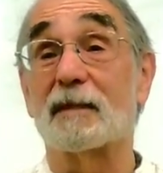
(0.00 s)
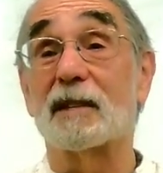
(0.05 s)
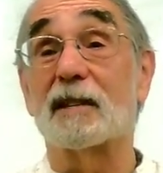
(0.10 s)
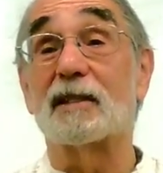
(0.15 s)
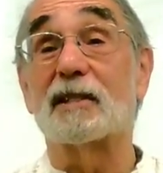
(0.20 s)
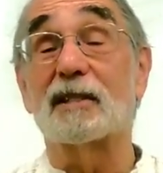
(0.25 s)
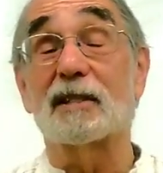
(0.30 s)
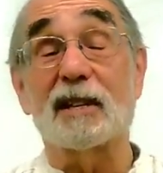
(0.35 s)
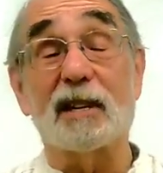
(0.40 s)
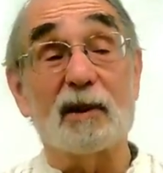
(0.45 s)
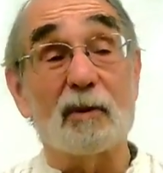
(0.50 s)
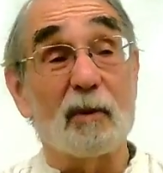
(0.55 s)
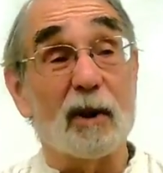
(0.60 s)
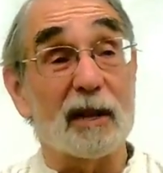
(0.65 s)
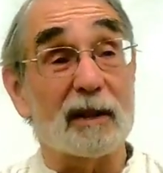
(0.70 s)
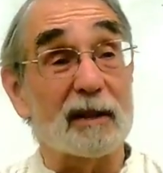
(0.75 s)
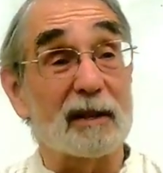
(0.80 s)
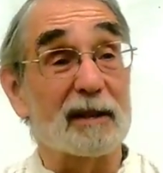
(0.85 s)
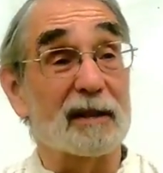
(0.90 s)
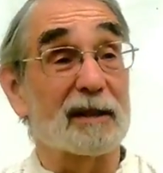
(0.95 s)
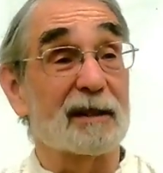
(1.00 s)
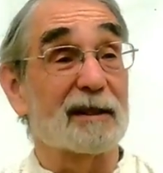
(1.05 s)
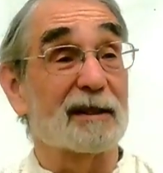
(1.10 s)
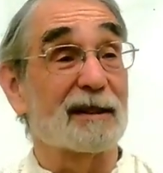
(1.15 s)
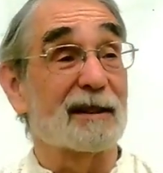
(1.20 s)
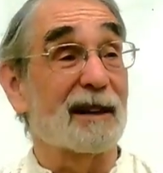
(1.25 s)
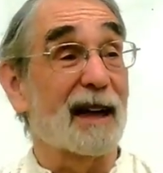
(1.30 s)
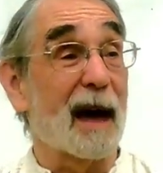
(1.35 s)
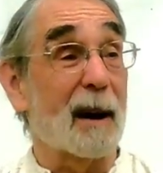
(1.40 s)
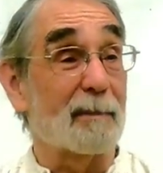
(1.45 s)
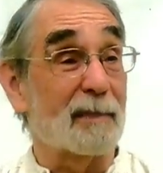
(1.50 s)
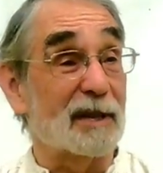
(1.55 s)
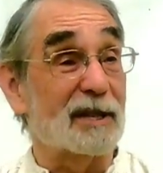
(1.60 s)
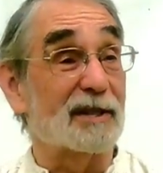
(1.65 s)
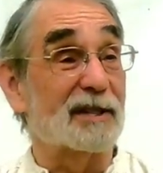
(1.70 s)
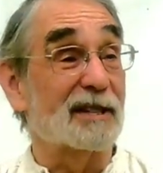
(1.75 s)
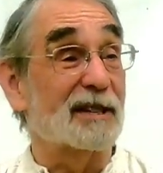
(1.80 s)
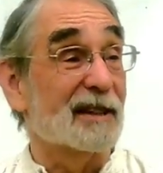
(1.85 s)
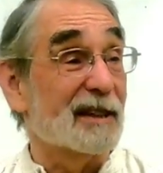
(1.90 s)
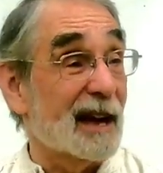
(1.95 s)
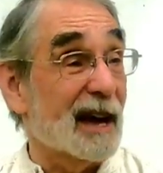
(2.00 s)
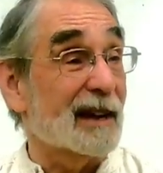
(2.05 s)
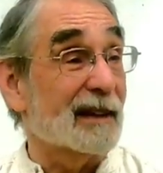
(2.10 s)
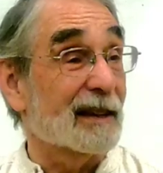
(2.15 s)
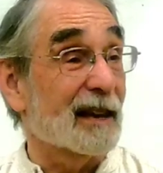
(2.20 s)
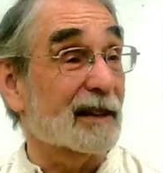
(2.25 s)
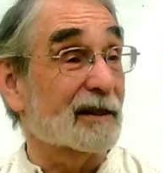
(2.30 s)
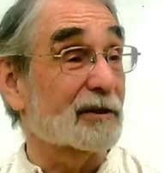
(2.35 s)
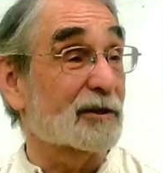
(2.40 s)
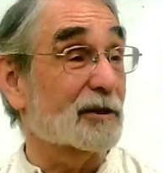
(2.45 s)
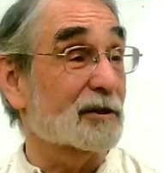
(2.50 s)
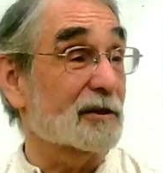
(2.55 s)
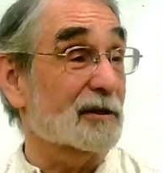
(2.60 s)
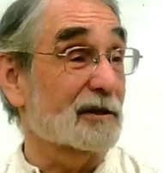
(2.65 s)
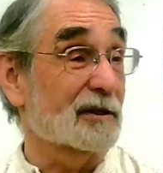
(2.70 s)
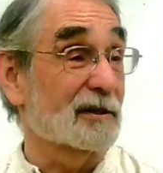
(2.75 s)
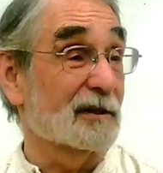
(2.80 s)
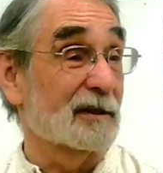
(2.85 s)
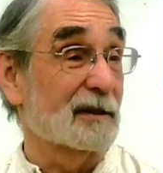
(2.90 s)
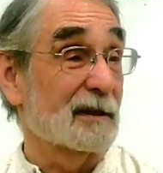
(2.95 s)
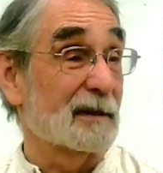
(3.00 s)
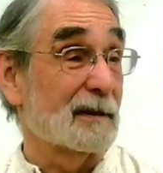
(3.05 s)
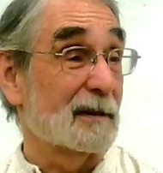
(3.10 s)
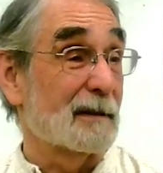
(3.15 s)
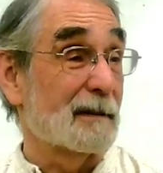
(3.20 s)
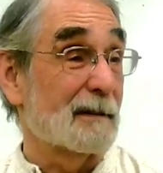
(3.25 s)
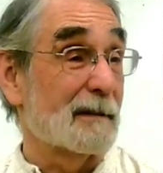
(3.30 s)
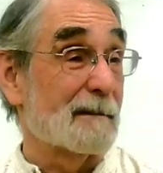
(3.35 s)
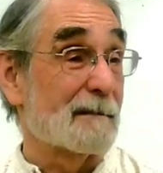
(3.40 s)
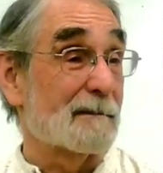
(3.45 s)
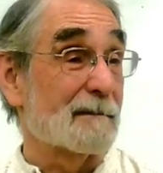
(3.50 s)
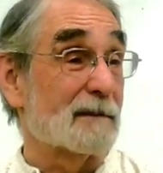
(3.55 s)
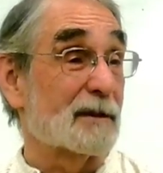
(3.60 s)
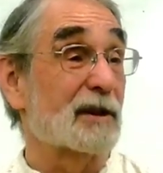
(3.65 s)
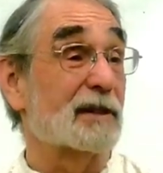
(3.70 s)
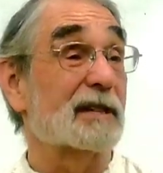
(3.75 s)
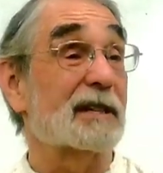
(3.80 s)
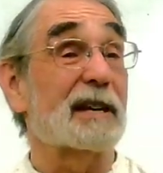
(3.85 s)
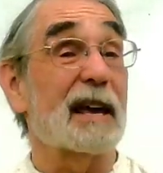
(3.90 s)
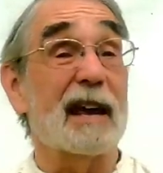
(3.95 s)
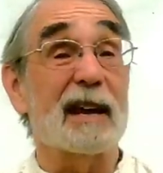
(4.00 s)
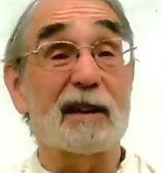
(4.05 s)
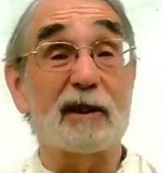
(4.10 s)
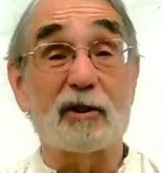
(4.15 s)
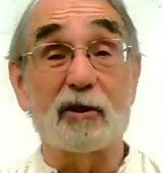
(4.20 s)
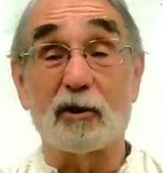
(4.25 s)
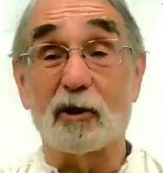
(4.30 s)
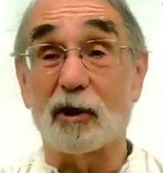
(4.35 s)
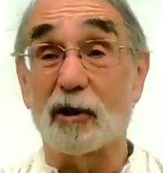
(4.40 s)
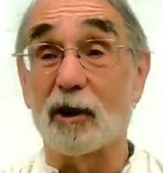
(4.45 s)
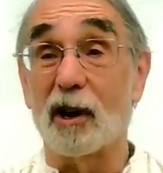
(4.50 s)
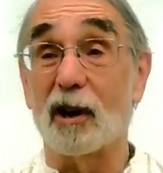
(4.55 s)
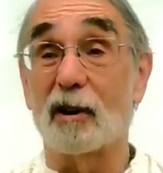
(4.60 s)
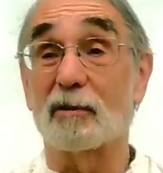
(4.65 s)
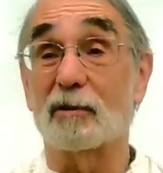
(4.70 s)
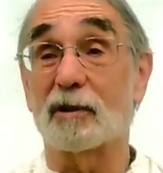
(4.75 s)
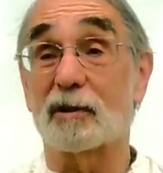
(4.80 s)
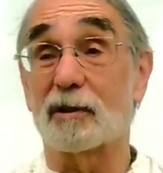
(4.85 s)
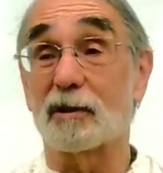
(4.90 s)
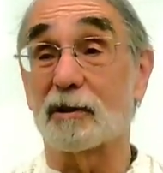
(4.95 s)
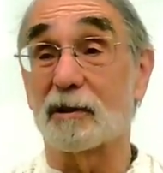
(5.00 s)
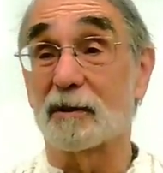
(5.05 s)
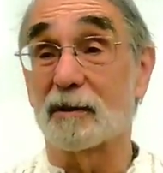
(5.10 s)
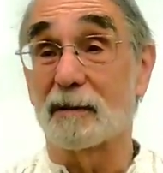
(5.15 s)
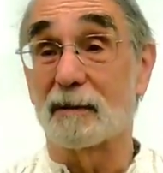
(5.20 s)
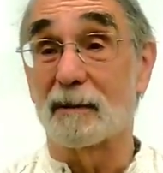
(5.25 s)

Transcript: to see what happens in that lecture, to take your notes,